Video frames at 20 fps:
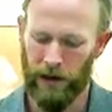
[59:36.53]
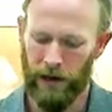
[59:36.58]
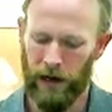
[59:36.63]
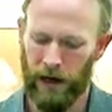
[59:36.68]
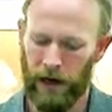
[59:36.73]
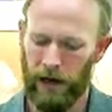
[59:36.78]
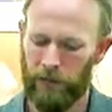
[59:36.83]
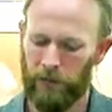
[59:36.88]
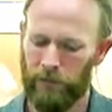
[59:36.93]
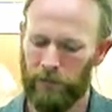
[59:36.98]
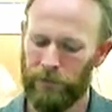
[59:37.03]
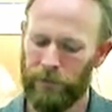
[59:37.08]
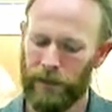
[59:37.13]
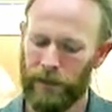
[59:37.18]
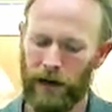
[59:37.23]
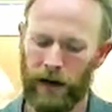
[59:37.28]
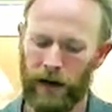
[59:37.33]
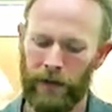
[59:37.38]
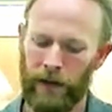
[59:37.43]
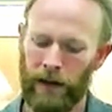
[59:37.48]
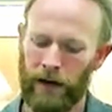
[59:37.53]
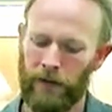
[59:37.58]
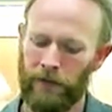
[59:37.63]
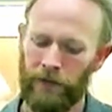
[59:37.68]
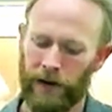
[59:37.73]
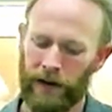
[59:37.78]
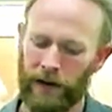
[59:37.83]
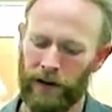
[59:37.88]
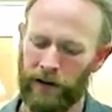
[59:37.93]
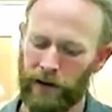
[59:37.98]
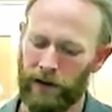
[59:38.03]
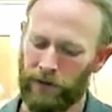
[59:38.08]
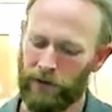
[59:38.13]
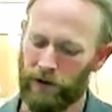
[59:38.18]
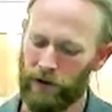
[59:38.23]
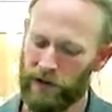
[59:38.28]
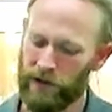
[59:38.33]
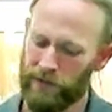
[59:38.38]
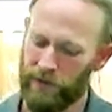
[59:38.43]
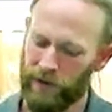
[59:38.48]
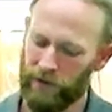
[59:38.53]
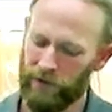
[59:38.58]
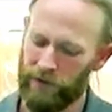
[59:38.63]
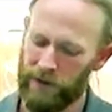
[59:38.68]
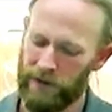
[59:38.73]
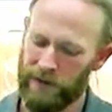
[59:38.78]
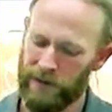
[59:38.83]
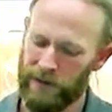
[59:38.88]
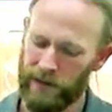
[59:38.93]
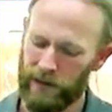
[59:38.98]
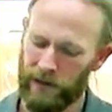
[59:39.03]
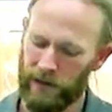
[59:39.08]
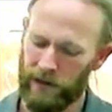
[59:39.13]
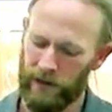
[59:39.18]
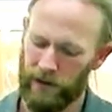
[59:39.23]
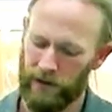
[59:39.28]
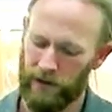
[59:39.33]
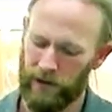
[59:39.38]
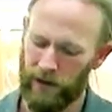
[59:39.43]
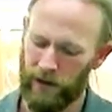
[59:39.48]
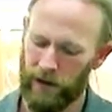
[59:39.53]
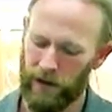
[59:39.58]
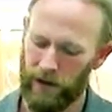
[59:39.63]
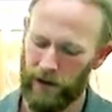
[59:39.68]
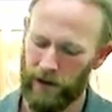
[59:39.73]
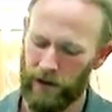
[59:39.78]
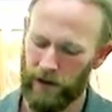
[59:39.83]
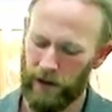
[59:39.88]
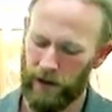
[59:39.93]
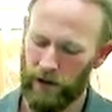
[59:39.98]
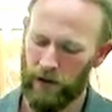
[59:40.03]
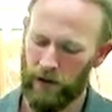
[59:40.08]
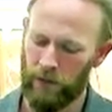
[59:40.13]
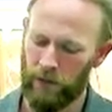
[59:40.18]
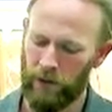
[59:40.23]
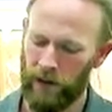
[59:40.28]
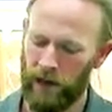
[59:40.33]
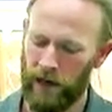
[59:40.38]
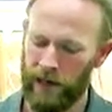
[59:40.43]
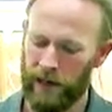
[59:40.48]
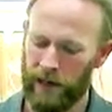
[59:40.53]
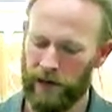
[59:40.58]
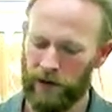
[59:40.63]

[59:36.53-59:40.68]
And then finally, of course, whenever we see dark or black,